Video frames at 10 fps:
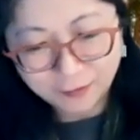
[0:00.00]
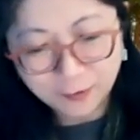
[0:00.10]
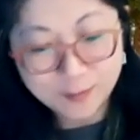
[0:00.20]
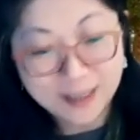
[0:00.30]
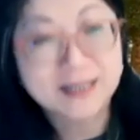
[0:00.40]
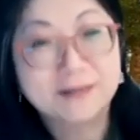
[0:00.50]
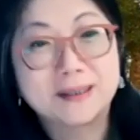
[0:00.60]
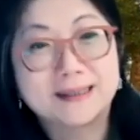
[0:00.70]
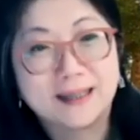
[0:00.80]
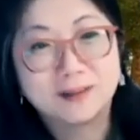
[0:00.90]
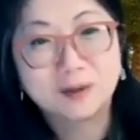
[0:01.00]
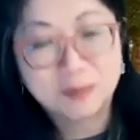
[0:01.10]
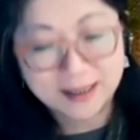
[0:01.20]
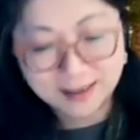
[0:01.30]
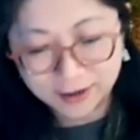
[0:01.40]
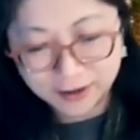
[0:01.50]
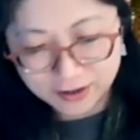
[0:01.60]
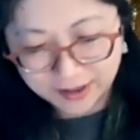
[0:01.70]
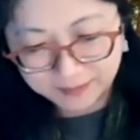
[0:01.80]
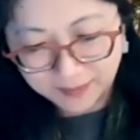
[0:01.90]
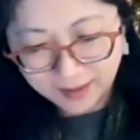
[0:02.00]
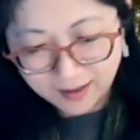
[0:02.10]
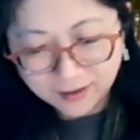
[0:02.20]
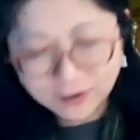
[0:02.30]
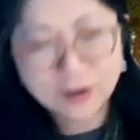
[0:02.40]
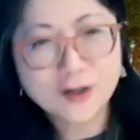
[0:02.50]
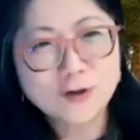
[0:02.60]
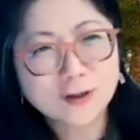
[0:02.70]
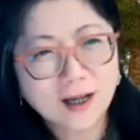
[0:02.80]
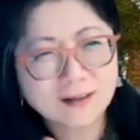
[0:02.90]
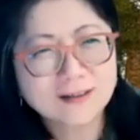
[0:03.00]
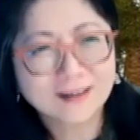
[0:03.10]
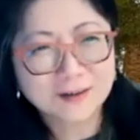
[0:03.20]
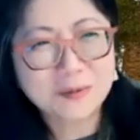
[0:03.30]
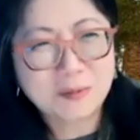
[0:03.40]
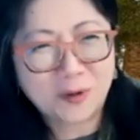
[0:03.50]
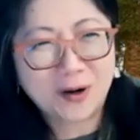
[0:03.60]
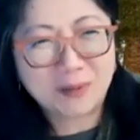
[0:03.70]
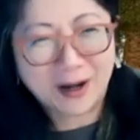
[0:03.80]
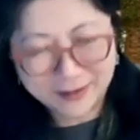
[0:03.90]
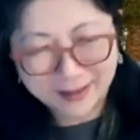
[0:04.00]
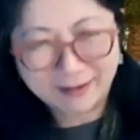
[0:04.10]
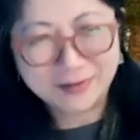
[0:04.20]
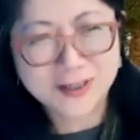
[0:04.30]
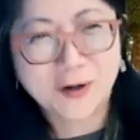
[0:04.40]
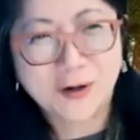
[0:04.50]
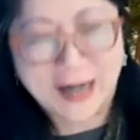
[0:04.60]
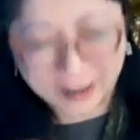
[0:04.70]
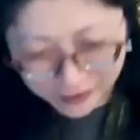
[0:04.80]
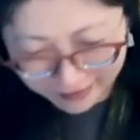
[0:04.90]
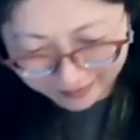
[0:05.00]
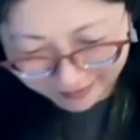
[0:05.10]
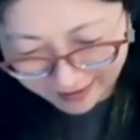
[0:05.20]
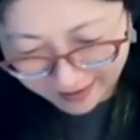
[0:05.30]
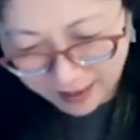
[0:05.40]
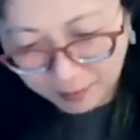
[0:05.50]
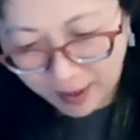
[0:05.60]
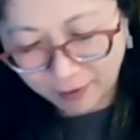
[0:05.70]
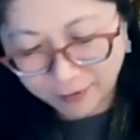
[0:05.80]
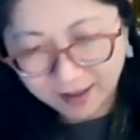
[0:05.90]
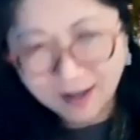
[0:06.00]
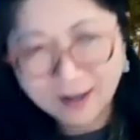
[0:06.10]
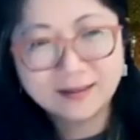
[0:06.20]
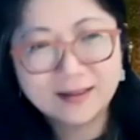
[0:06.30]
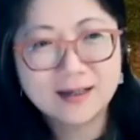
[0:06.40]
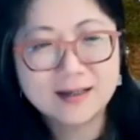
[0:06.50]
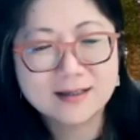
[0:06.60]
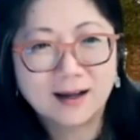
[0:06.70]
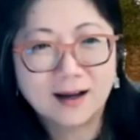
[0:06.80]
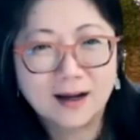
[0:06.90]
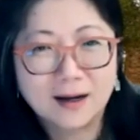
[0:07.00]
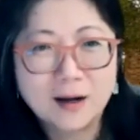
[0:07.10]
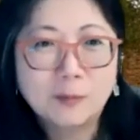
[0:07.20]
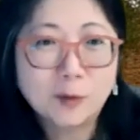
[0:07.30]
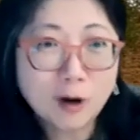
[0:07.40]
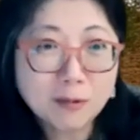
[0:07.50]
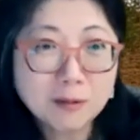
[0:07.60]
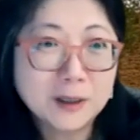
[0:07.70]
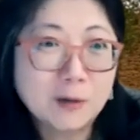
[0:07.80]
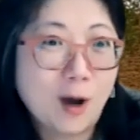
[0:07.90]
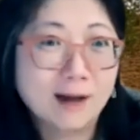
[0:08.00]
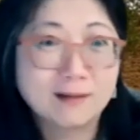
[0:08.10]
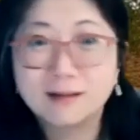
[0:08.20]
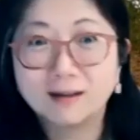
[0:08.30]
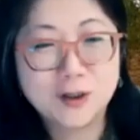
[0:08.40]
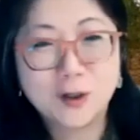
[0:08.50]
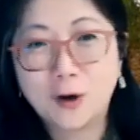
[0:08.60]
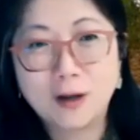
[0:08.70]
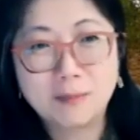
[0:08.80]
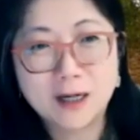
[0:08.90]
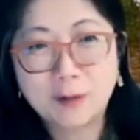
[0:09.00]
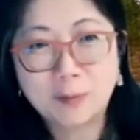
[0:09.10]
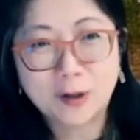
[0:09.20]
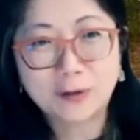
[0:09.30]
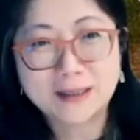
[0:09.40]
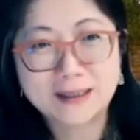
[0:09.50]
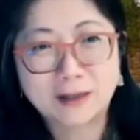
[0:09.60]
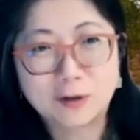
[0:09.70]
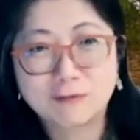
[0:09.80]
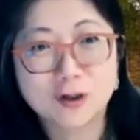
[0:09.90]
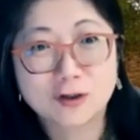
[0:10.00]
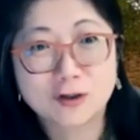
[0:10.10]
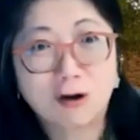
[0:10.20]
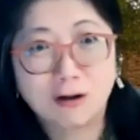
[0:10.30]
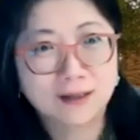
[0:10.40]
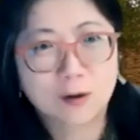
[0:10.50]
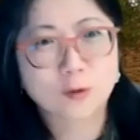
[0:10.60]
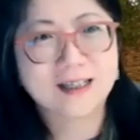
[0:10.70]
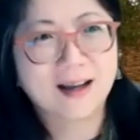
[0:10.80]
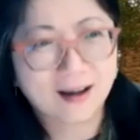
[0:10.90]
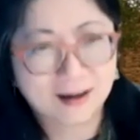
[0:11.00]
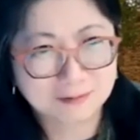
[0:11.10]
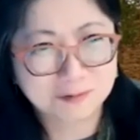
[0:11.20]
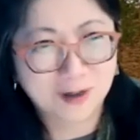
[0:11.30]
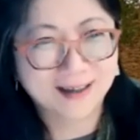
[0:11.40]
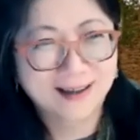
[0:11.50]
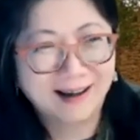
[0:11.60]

From San Sebastián, the Basque Country. So can you tell us a little bit more about this connection and about this, probably what, Emilia Pardo Bazán would have just called a cocinera, right?